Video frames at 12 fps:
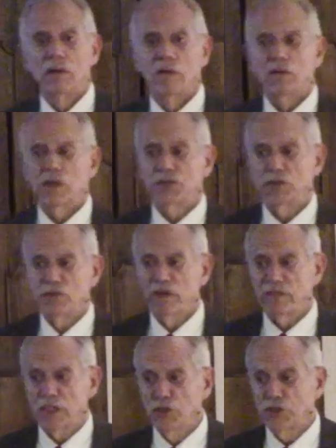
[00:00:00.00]
Russian
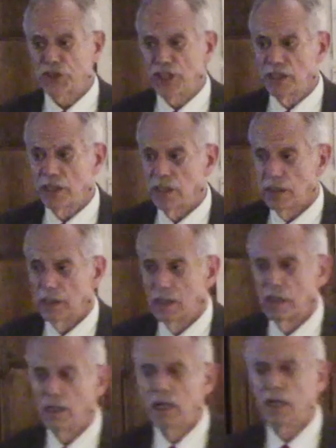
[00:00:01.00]
Revolution,
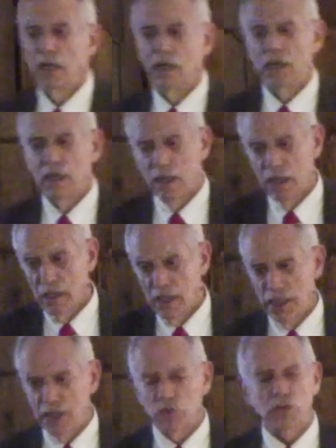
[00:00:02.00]

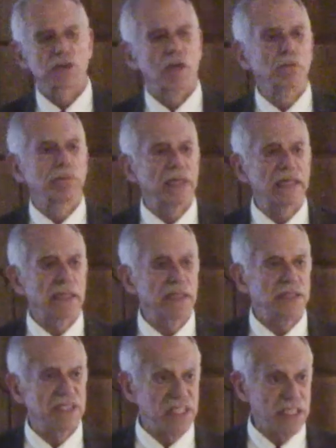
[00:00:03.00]
and it was completely
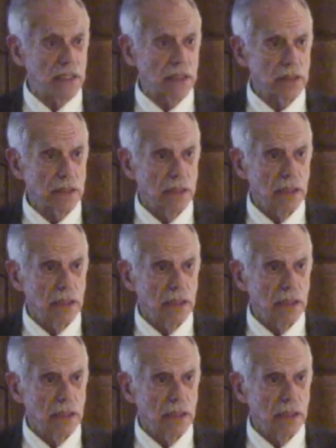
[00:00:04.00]
sealed.